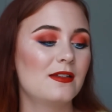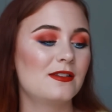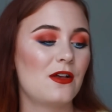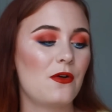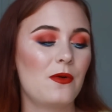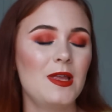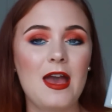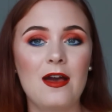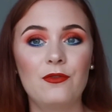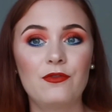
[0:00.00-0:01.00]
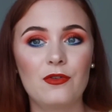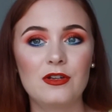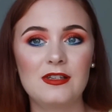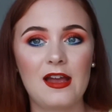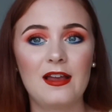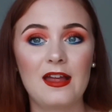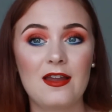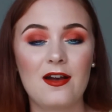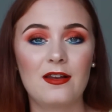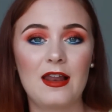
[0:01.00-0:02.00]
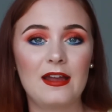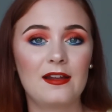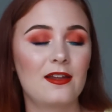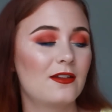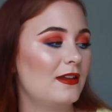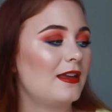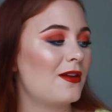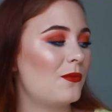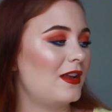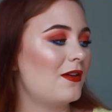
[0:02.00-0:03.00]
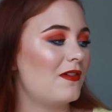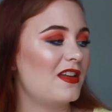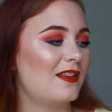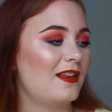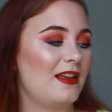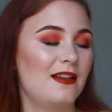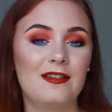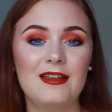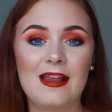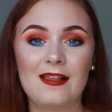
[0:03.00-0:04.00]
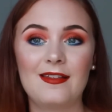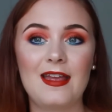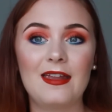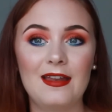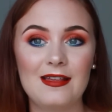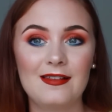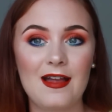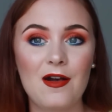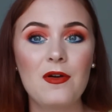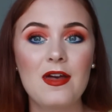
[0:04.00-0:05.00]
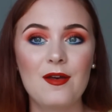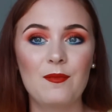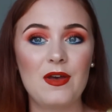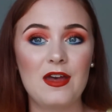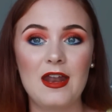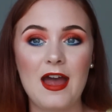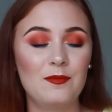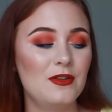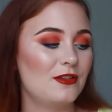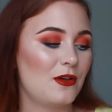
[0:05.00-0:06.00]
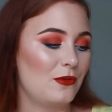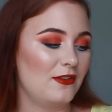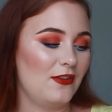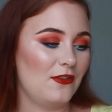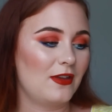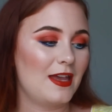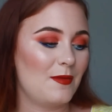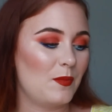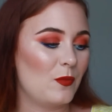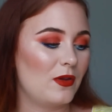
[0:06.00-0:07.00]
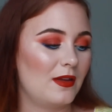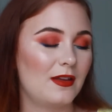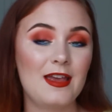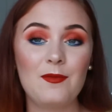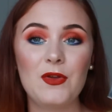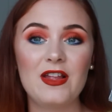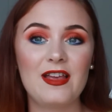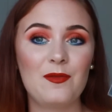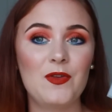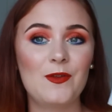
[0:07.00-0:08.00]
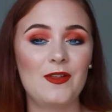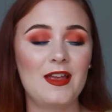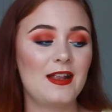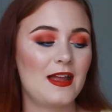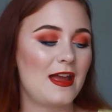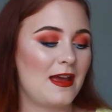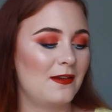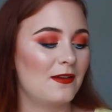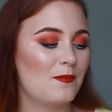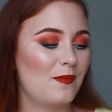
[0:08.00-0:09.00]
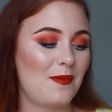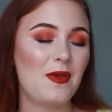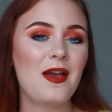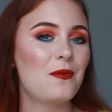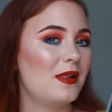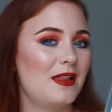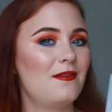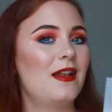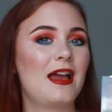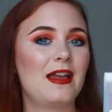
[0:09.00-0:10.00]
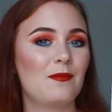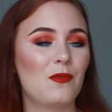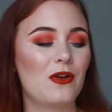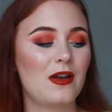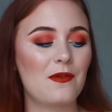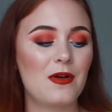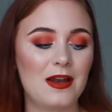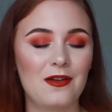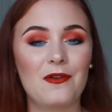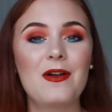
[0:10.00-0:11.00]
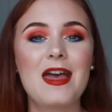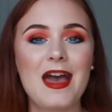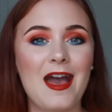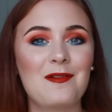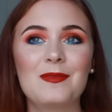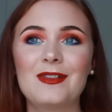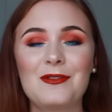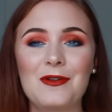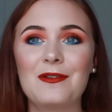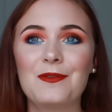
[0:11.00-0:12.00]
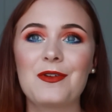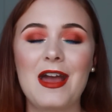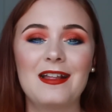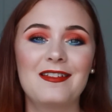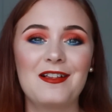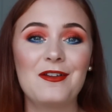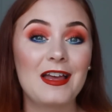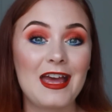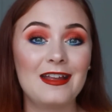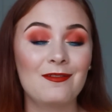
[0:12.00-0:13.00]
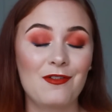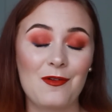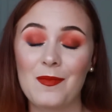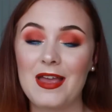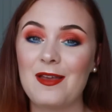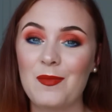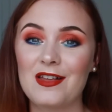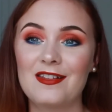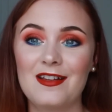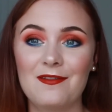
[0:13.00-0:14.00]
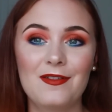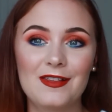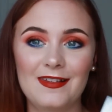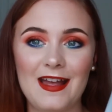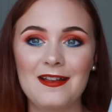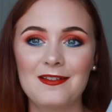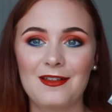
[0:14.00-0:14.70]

So yeah, of course I cannot like get rid of it in the state it is now, but I'm just going to keep using it, and maybe I will even like it more now. I don't know, I'm sort of trying to look at it from a positive side.